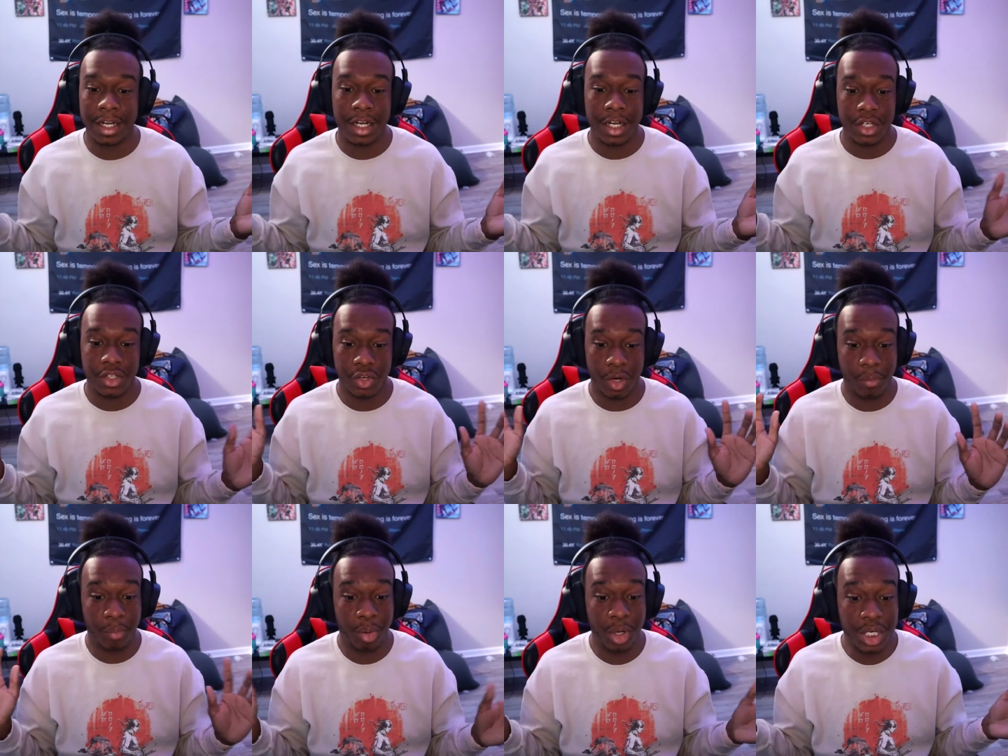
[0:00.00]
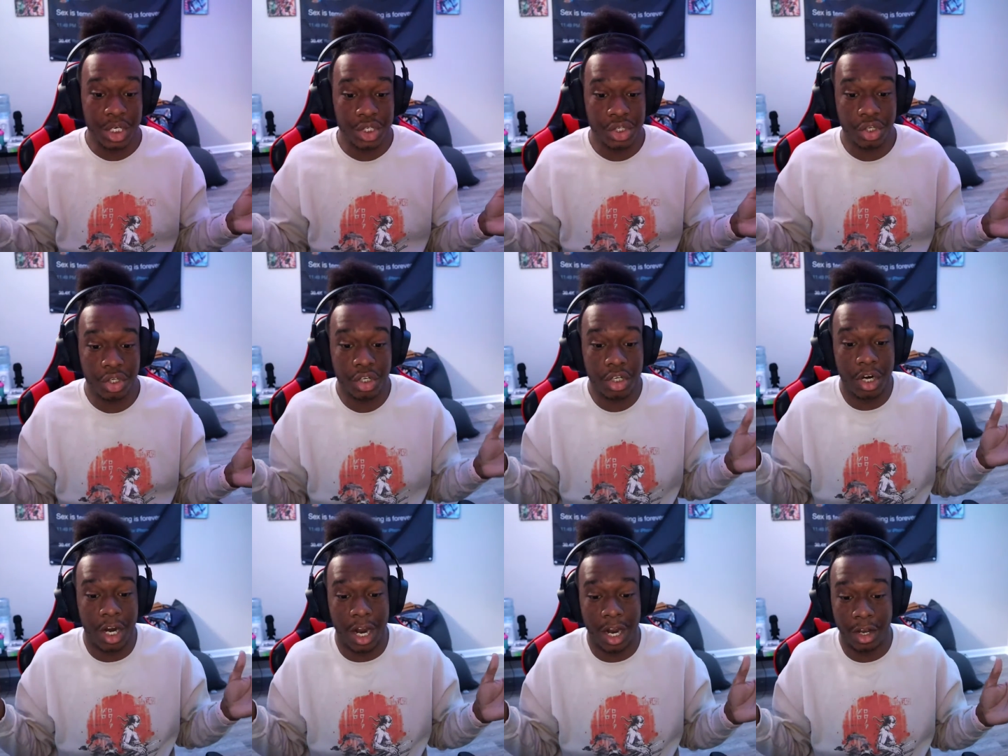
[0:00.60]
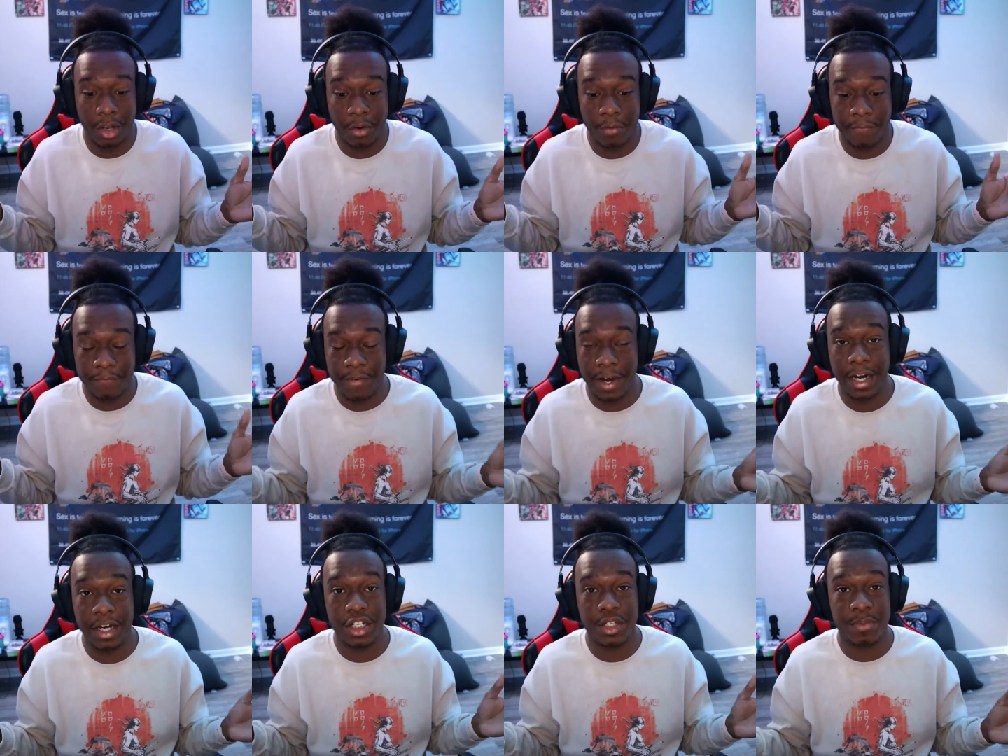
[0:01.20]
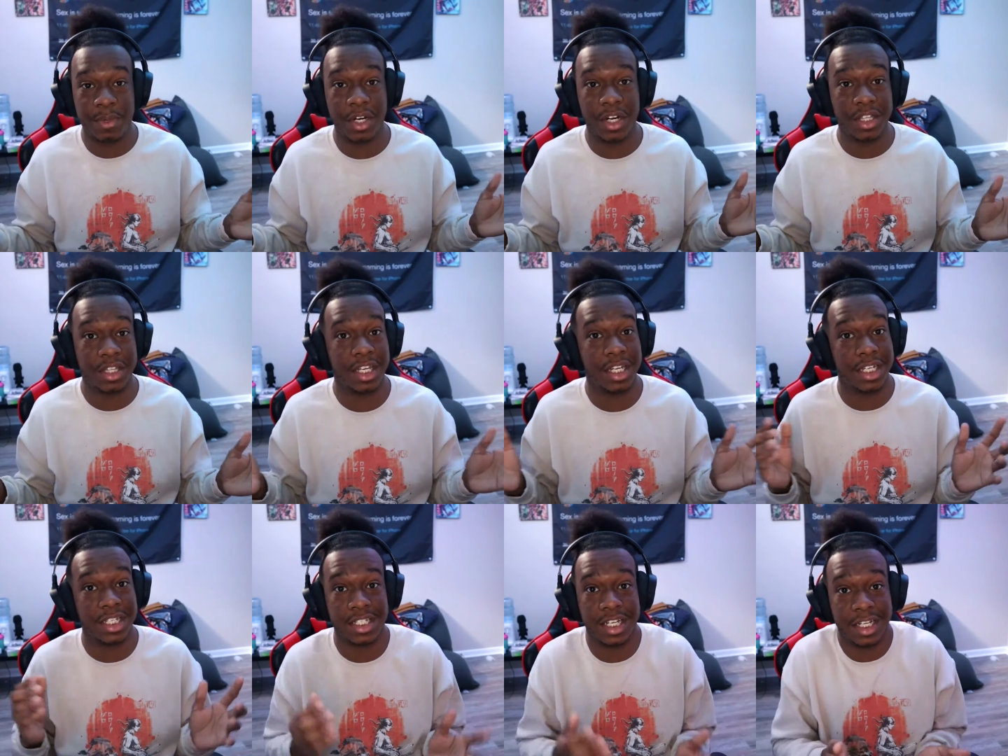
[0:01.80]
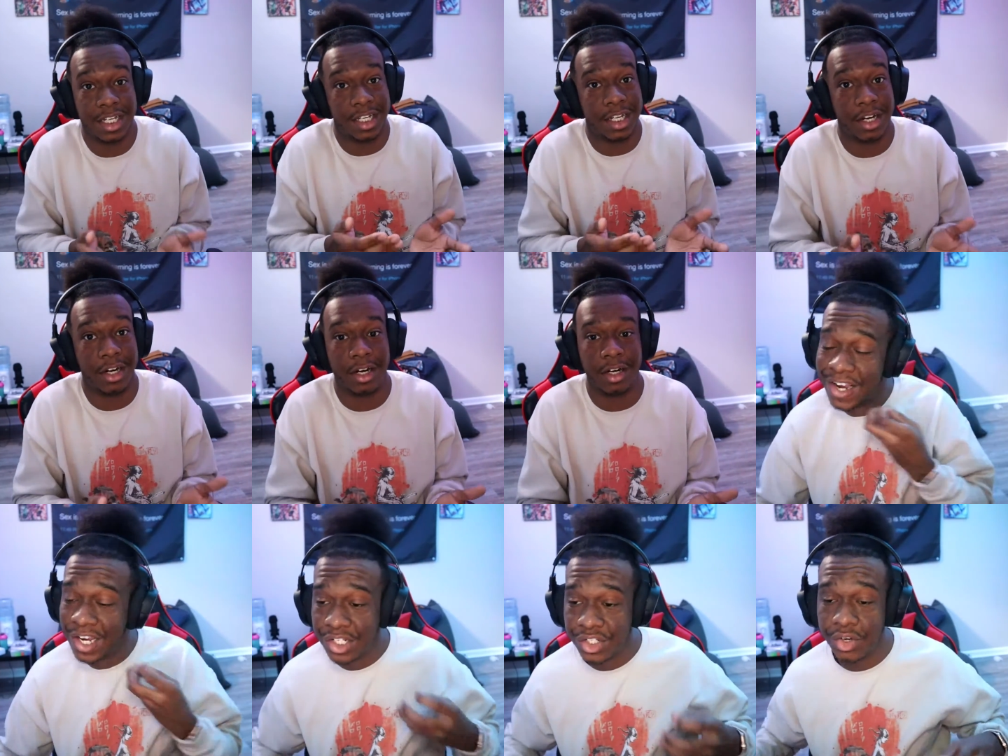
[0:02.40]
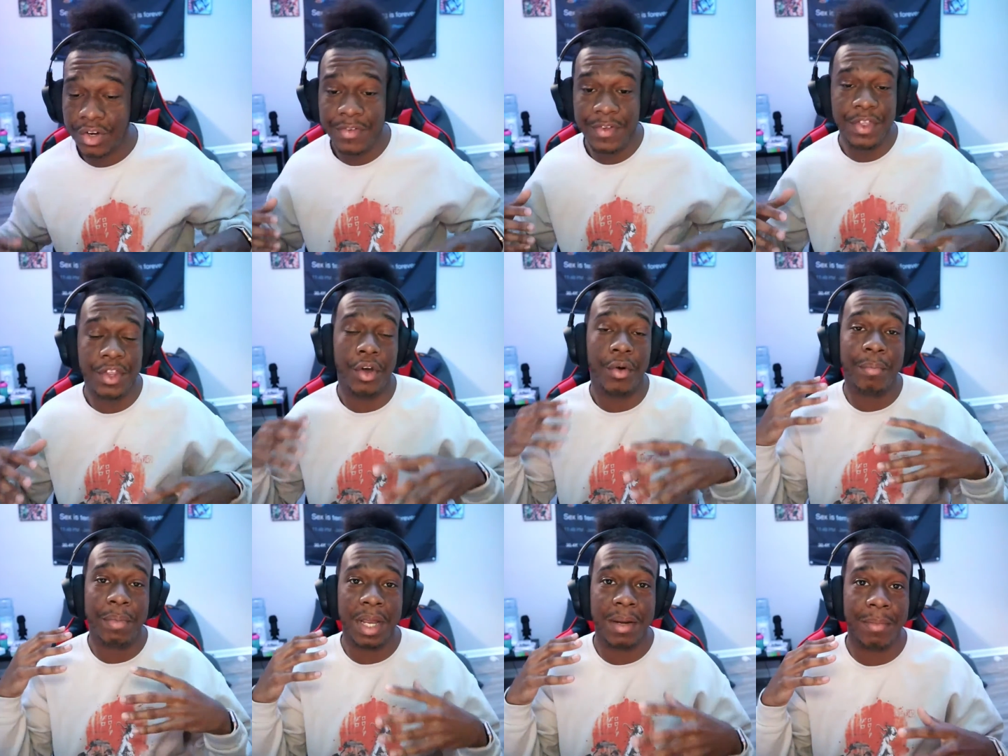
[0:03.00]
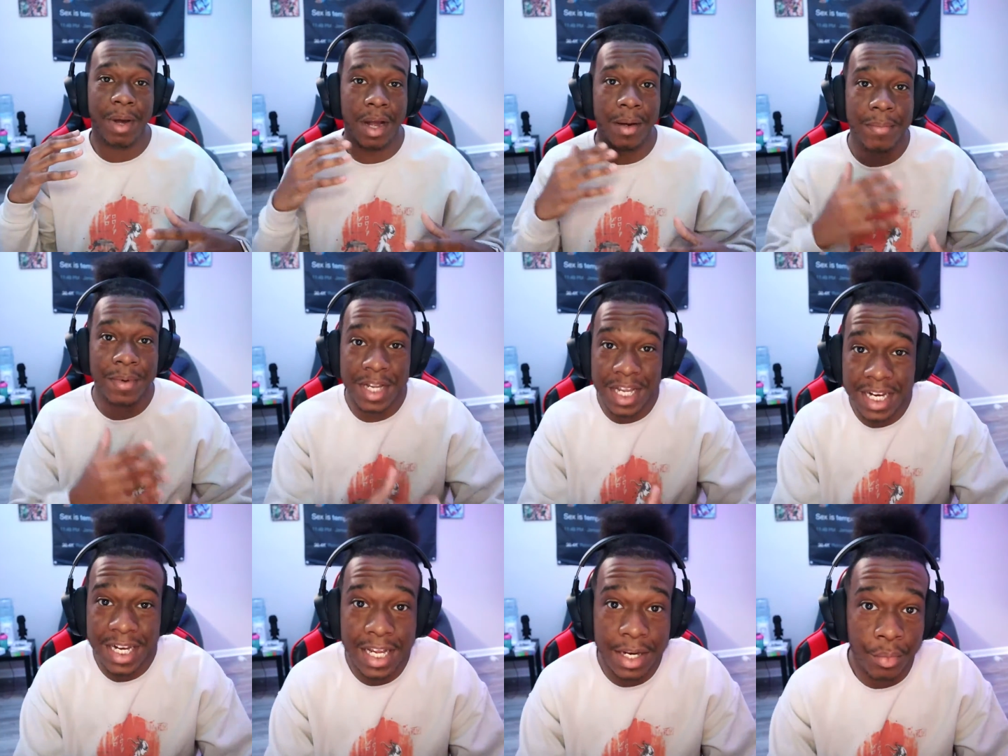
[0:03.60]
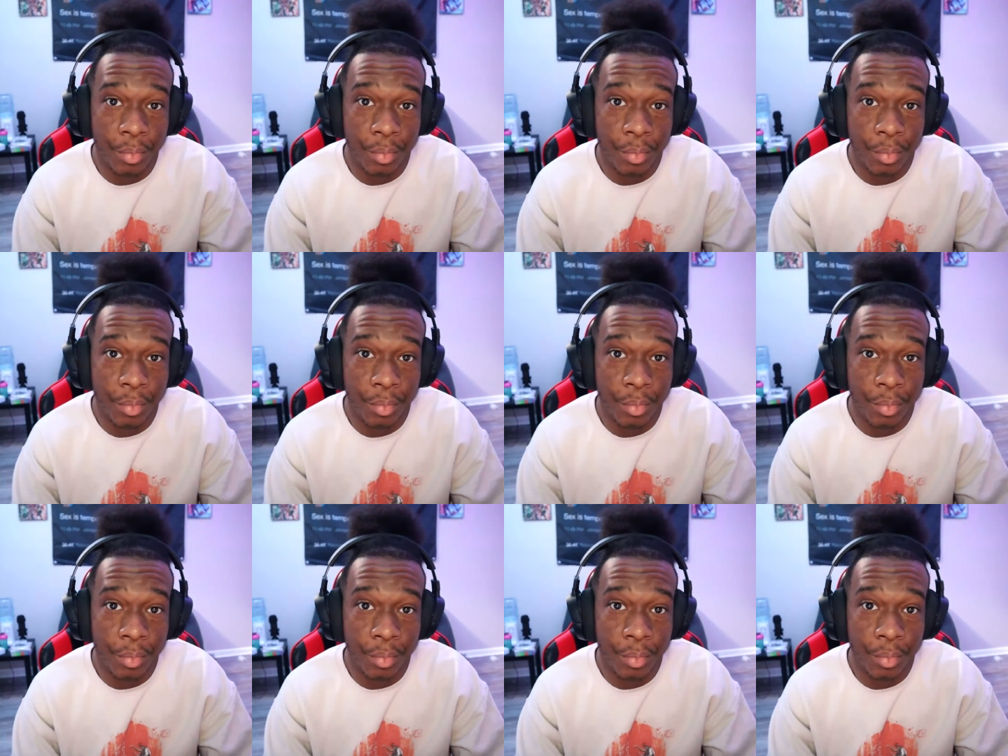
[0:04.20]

So I'm pretty sure our little fire spirit thing is taken care of. So even though Big Mom did hit